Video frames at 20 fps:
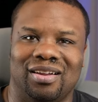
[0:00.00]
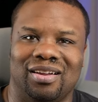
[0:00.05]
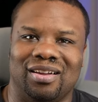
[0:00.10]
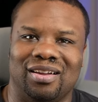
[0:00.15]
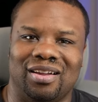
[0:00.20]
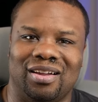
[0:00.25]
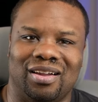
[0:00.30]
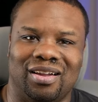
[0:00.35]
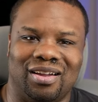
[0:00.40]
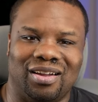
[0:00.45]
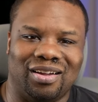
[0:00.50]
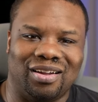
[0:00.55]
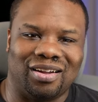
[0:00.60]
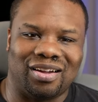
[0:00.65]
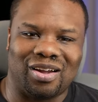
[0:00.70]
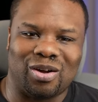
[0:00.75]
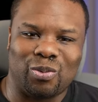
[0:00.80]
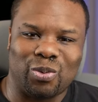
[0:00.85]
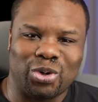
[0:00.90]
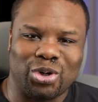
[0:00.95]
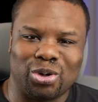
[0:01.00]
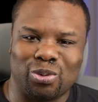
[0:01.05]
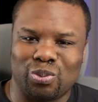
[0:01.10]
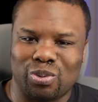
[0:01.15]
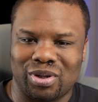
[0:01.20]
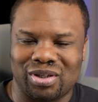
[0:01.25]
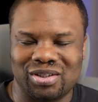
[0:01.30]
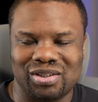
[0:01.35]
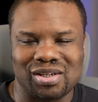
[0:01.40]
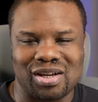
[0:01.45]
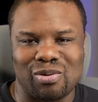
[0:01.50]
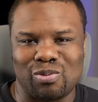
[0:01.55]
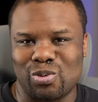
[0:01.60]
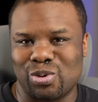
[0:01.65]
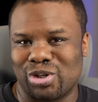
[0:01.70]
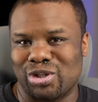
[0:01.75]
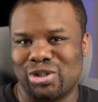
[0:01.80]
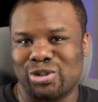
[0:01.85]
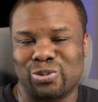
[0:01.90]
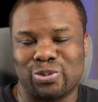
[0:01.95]
I wonder what John
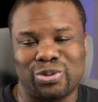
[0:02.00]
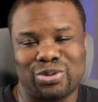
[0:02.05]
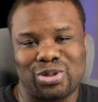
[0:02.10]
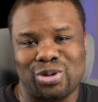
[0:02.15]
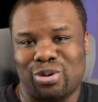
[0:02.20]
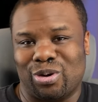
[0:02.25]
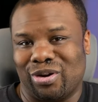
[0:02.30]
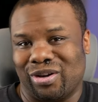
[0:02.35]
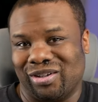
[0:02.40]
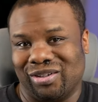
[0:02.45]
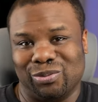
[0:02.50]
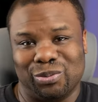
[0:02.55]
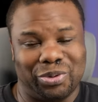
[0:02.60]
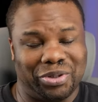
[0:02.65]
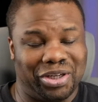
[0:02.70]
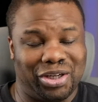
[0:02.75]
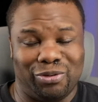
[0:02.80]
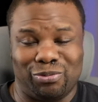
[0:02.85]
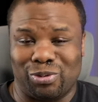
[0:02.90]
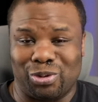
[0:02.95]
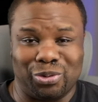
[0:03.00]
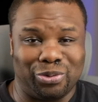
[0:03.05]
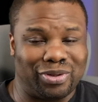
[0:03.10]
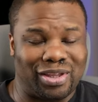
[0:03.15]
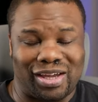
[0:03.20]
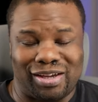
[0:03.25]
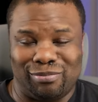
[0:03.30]
Waters was on when he wrote that